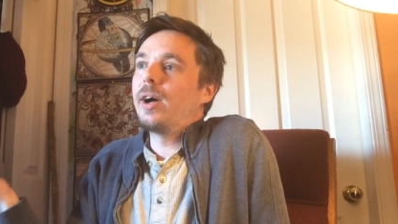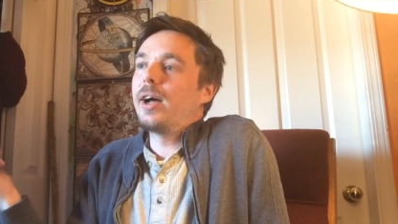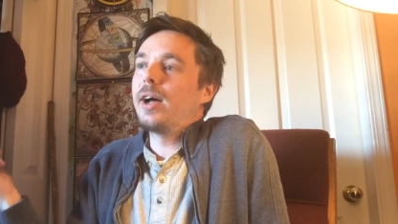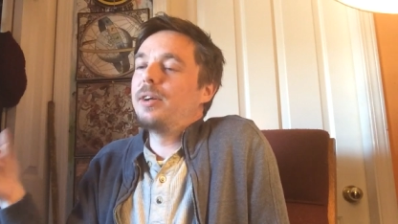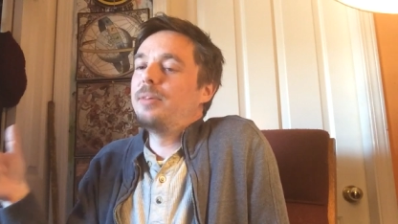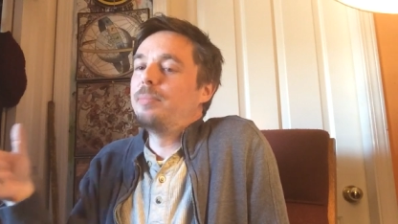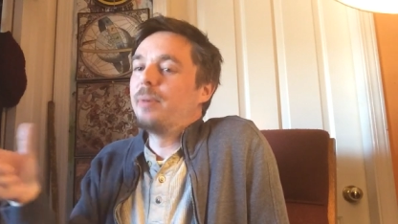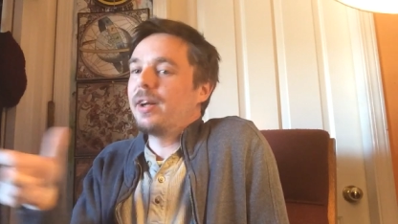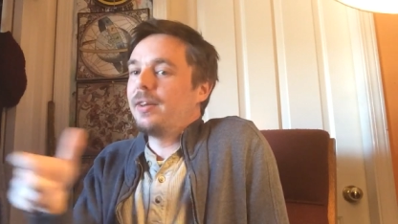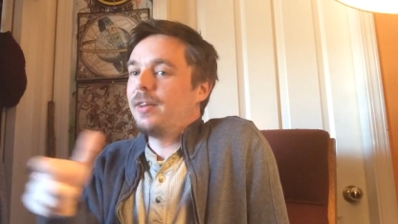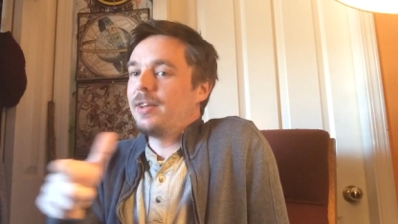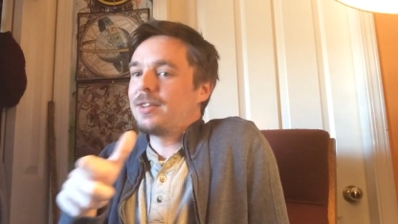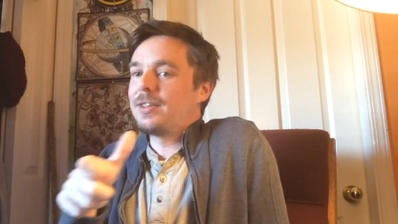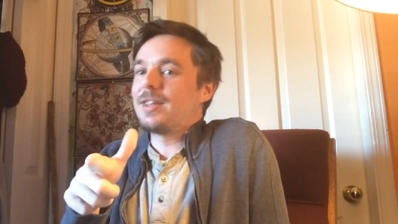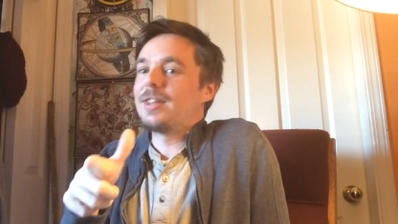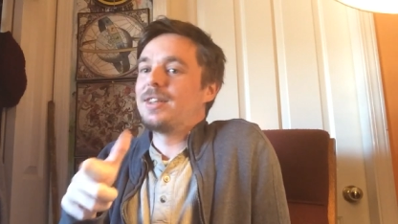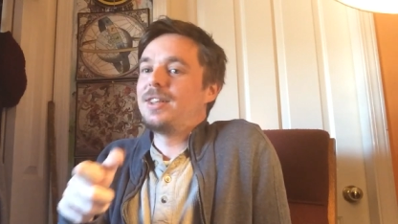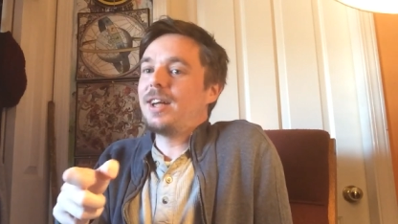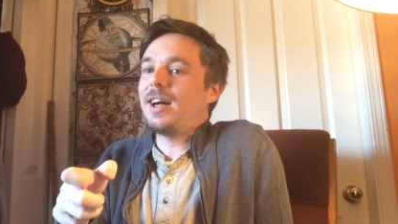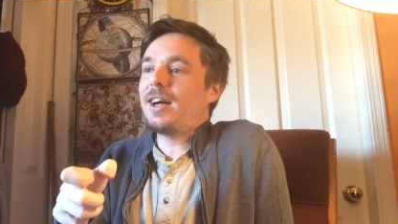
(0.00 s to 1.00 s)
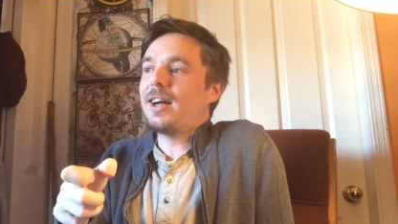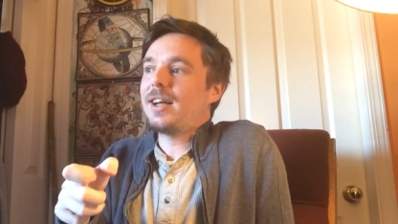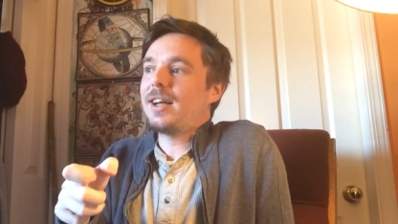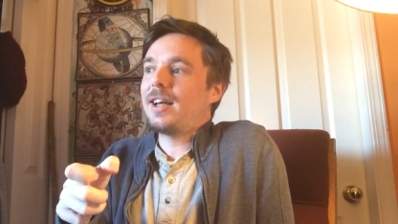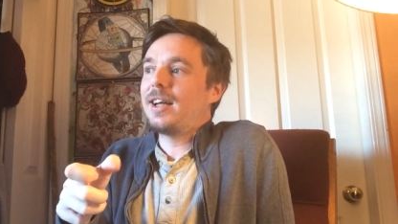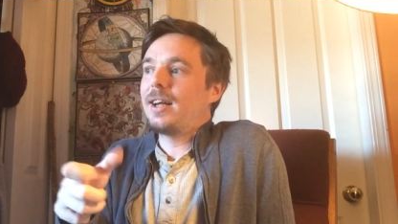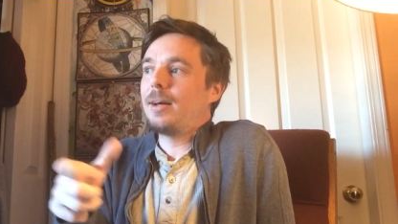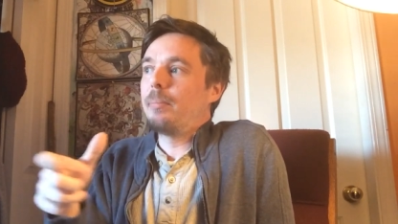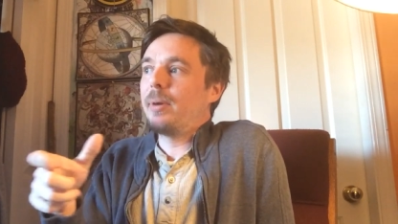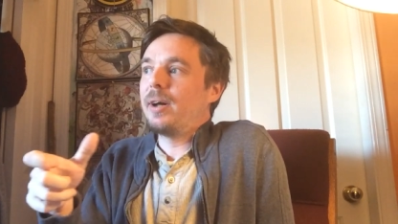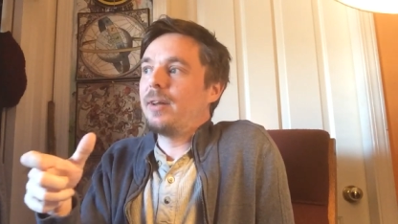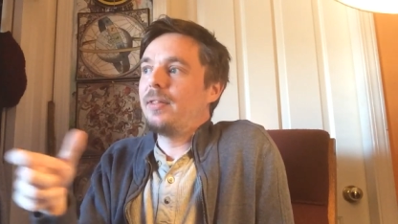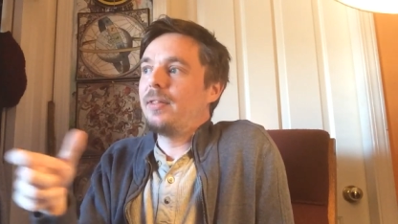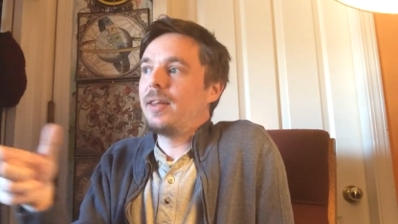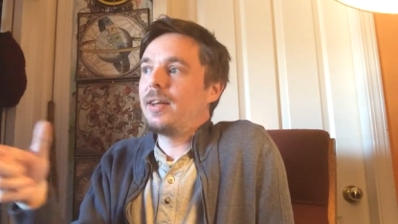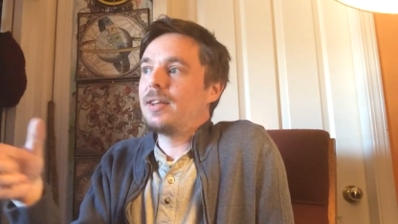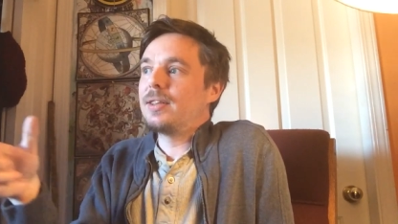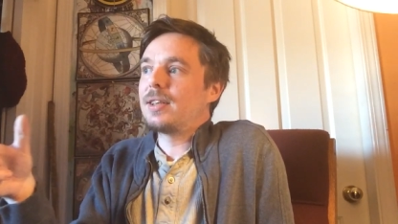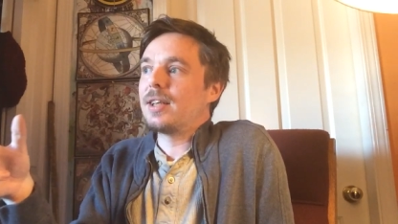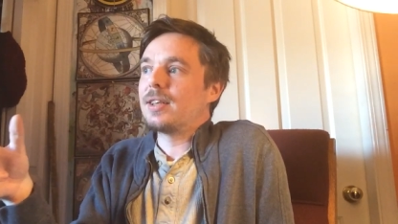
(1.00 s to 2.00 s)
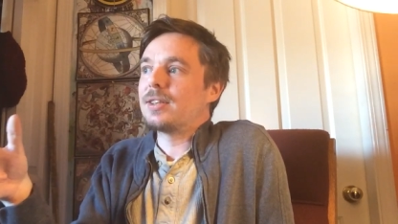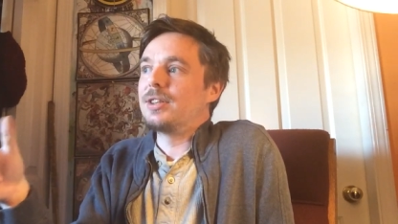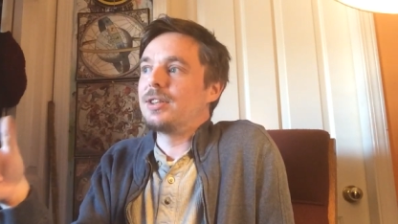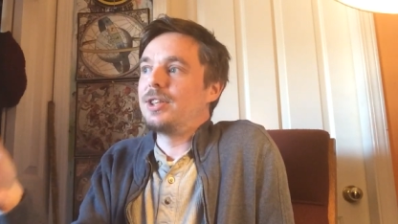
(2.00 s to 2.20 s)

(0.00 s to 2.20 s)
a, button that says duck and a button that says